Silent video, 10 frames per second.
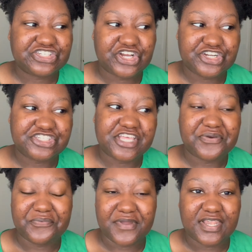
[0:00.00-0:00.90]
started to
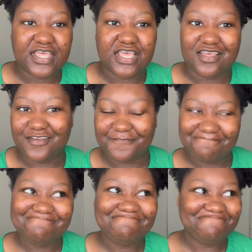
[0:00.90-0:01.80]
get really,
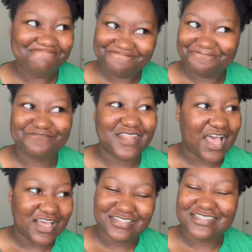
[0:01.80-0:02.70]

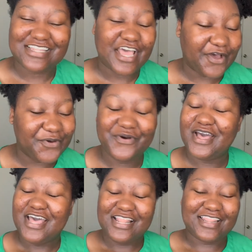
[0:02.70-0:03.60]
no,
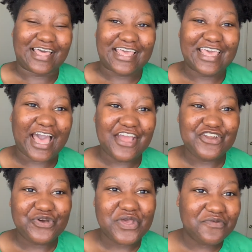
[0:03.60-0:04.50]
like I
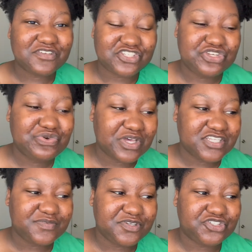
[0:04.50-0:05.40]
knew he was too good
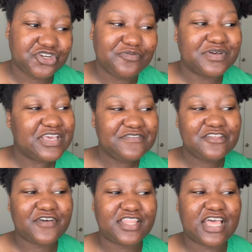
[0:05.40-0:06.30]
to be true. But even the
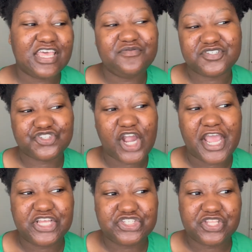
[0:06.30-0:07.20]
fact that he was
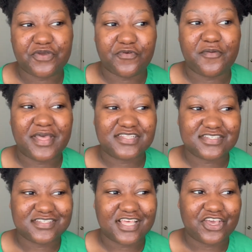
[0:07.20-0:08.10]
trying to like romance
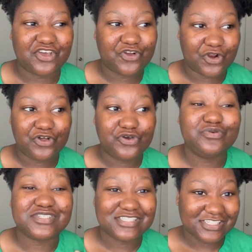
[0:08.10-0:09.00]
this like girl who
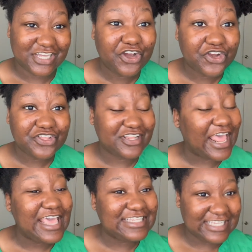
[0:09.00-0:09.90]
was younger than
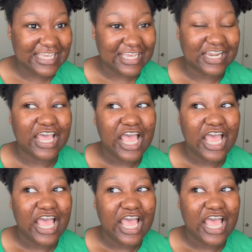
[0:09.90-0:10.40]
18